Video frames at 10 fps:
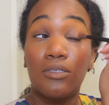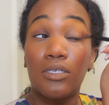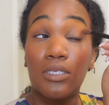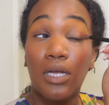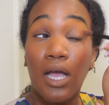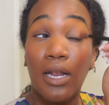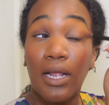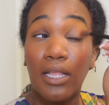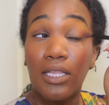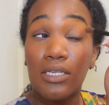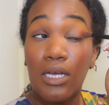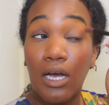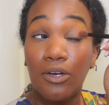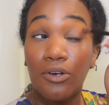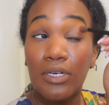just to kind of get this
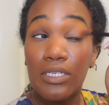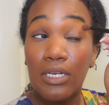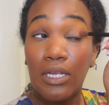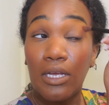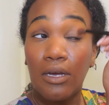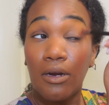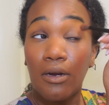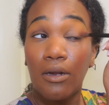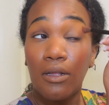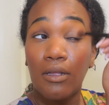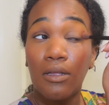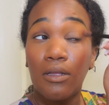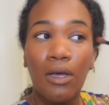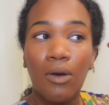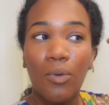cut crease in here.
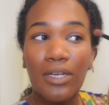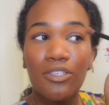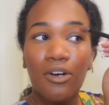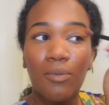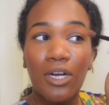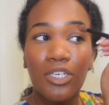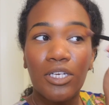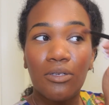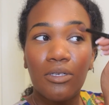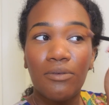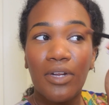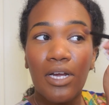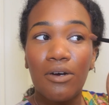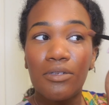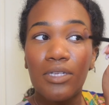When I started watching YouTube
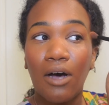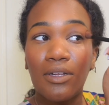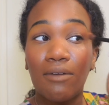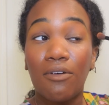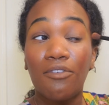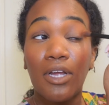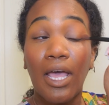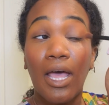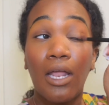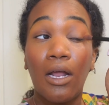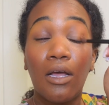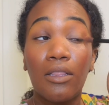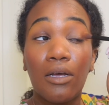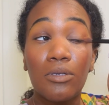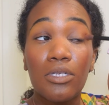videos, I'll never forget,
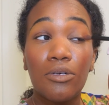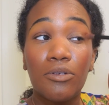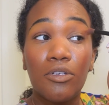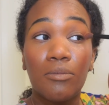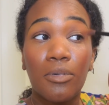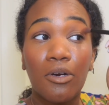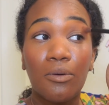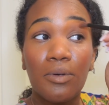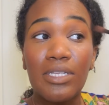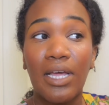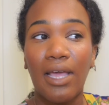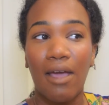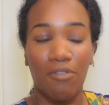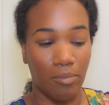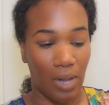there was a YouTuber who was like,
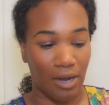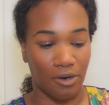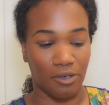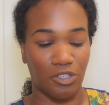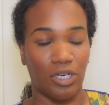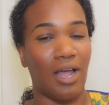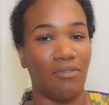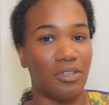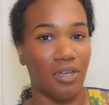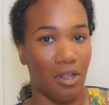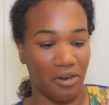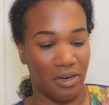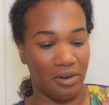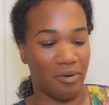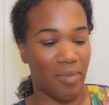every black girl should have this color
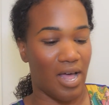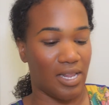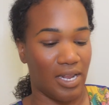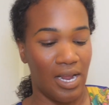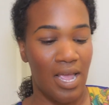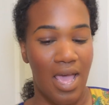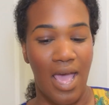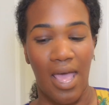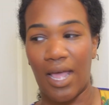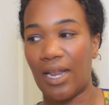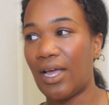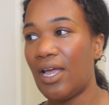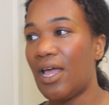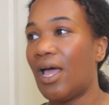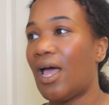in her palette. And
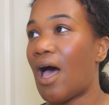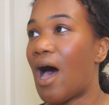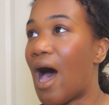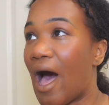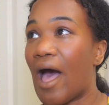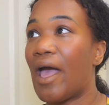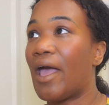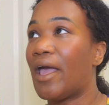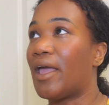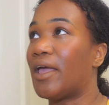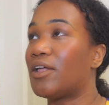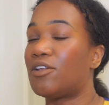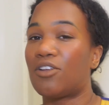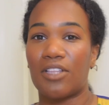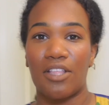I
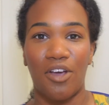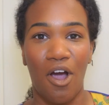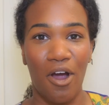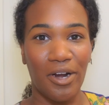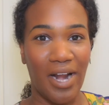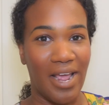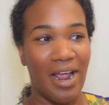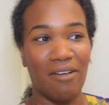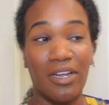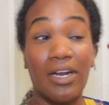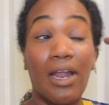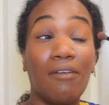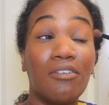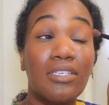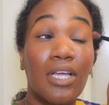took that to heart and I have done it
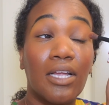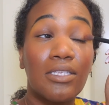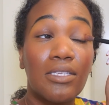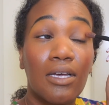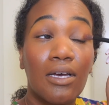ever since.